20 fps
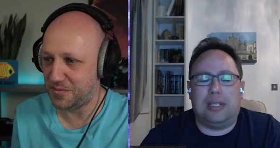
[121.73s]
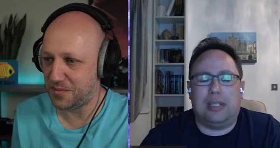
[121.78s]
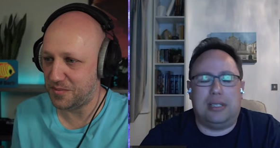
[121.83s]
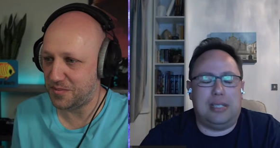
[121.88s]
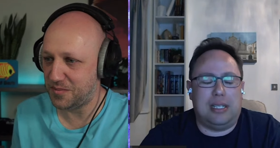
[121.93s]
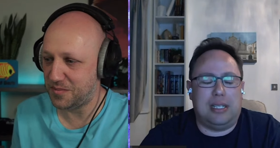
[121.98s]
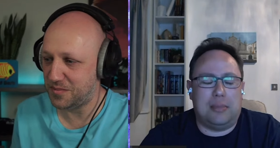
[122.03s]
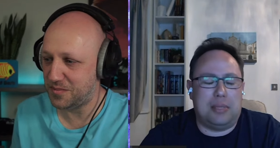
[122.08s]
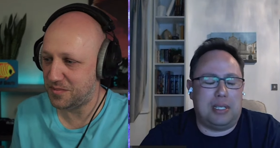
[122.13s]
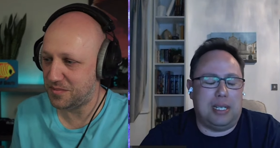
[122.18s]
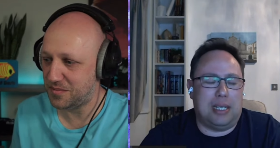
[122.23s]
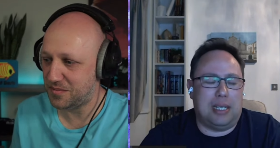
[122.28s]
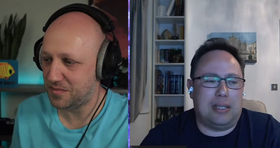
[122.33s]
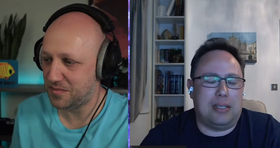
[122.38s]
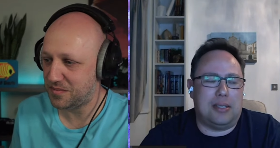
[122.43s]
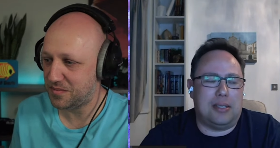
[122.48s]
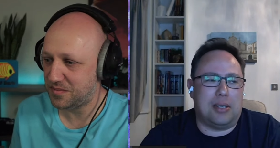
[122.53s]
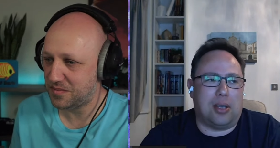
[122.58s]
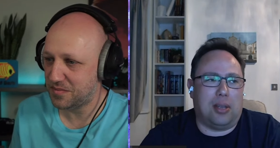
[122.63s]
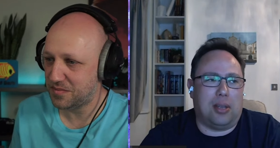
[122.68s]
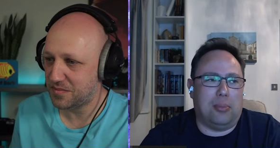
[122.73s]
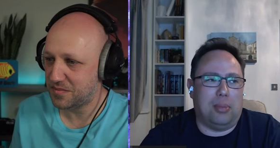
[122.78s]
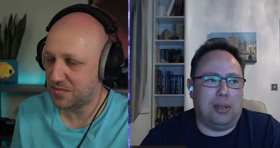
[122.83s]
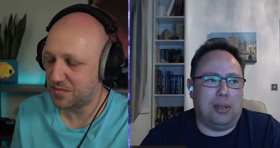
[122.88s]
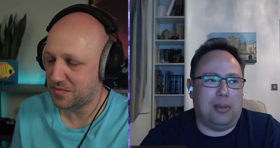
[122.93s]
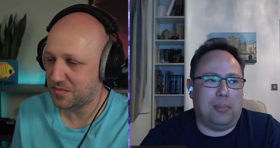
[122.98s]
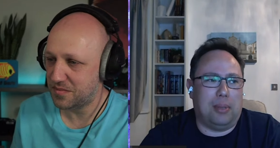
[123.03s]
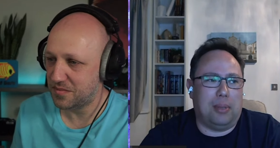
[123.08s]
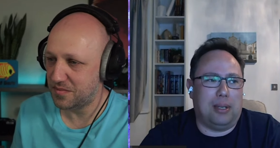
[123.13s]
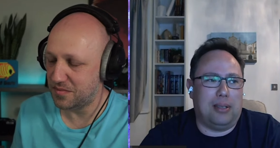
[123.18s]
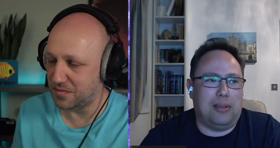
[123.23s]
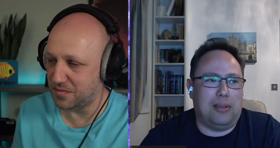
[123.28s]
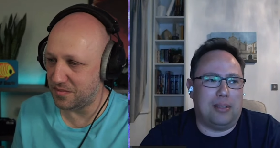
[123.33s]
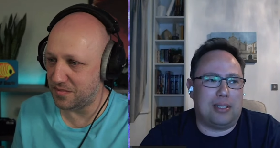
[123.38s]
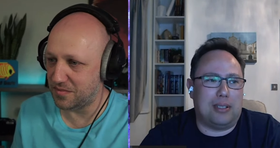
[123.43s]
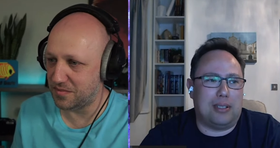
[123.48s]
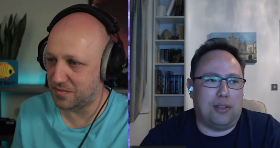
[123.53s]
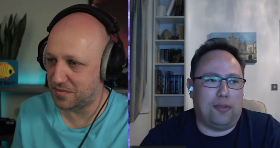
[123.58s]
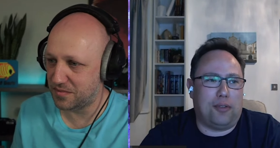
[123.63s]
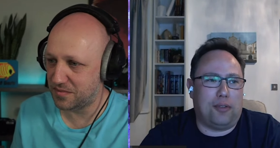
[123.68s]
Speaker 1: in TMC at the time, but but
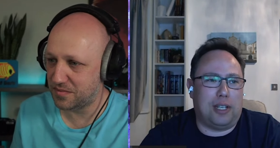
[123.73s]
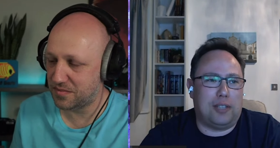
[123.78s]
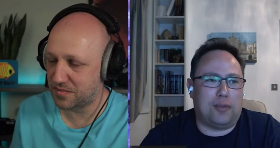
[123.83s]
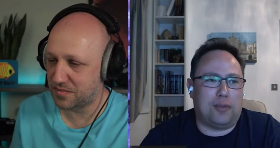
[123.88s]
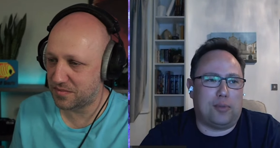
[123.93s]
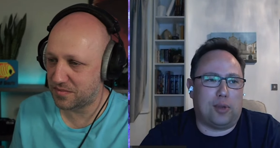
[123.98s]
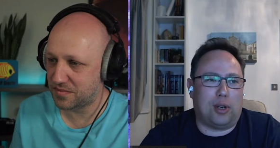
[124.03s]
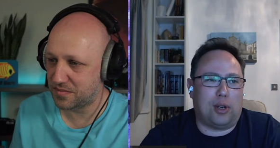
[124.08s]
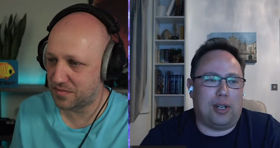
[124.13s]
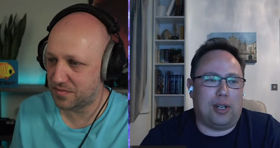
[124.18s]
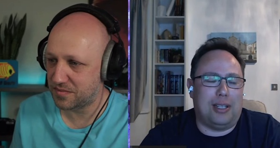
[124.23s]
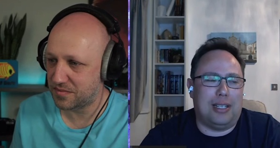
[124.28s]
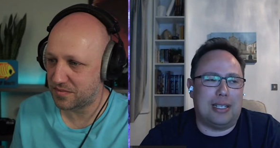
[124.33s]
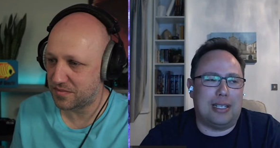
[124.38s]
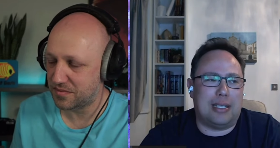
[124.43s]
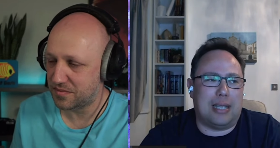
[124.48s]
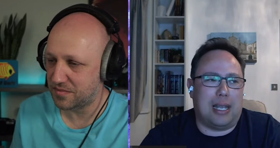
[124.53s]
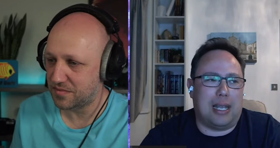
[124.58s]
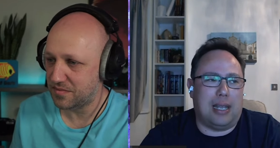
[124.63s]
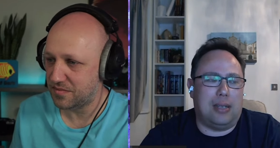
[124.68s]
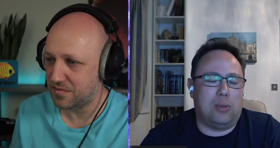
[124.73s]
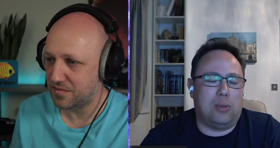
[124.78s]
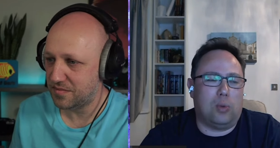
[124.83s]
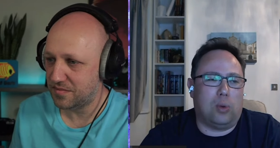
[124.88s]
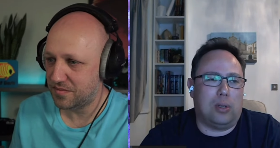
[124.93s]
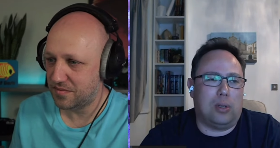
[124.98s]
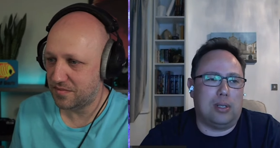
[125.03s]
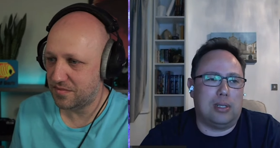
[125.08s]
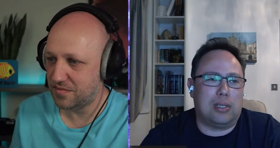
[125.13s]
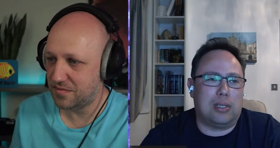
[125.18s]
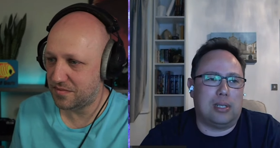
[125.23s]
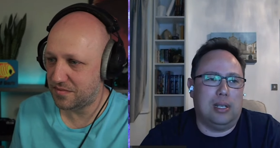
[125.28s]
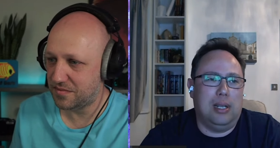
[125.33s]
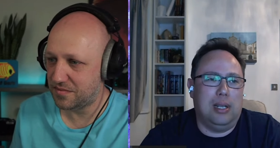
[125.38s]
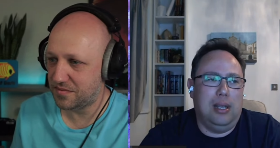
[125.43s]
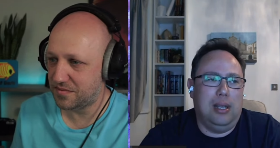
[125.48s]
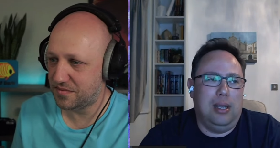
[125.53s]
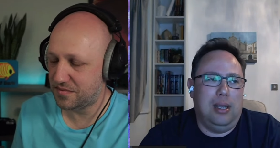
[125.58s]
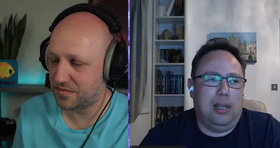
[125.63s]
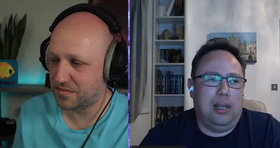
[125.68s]
mm. Snowflakes, from what I understand, was
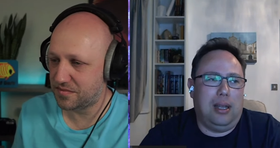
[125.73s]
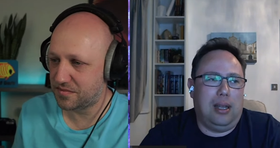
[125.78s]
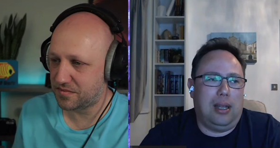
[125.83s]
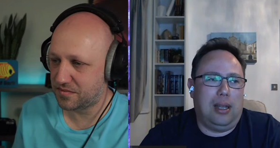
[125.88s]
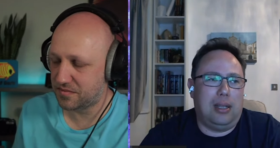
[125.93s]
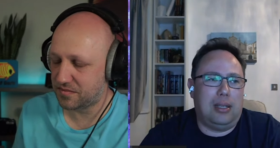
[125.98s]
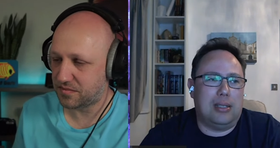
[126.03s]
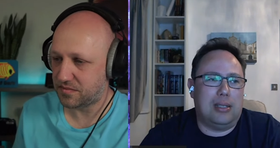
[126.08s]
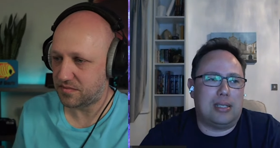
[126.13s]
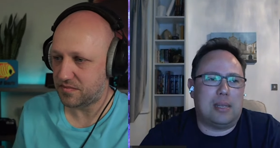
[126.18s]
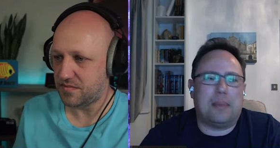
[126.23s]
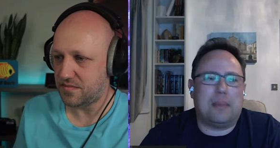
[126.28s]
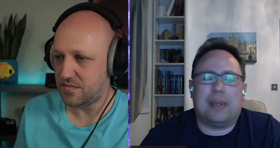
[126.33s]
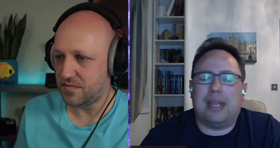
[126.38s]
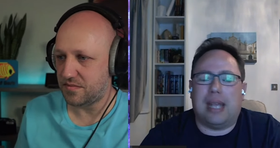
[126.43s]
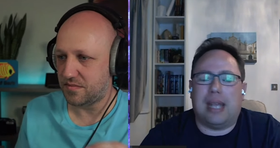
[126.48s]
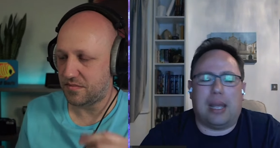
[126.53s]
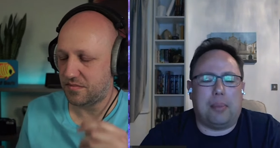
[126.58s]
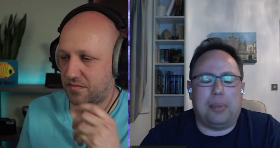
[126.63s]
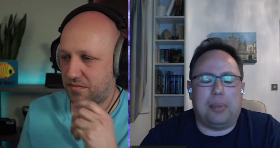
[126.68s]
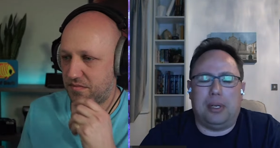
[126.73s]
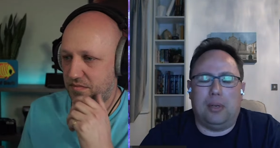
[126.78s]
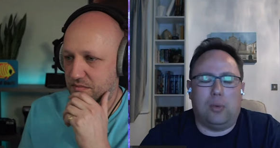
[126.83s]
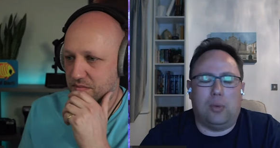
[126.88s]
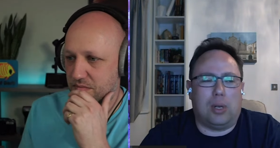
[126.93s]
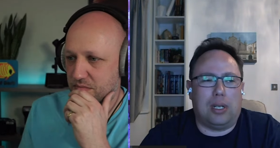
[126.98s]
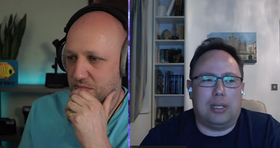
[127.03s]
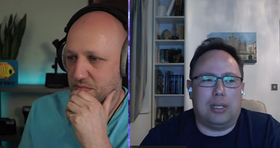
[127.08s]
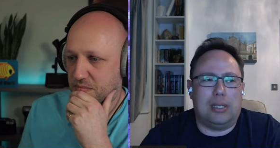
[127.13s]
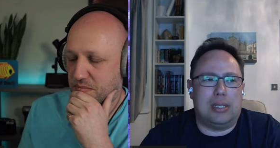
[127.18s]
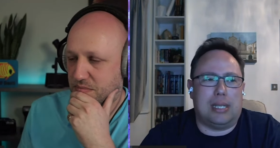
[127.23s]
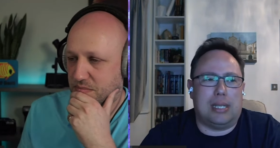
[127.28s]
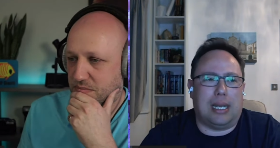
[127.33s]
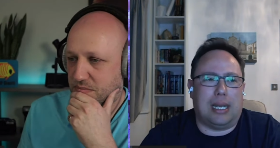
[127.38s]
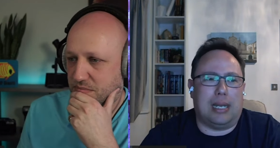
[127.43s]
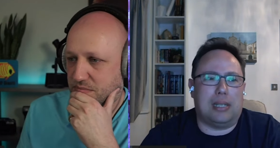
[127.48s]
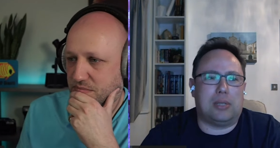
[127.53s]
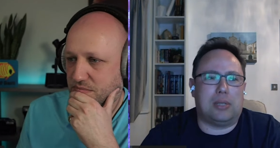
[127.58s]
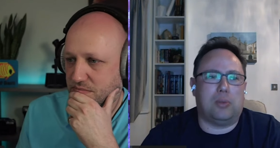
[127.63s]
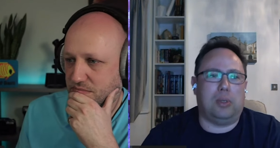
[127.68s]
uh, something happened in one of the
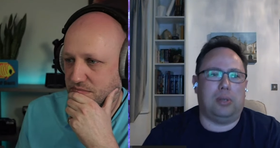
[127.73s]
tanks.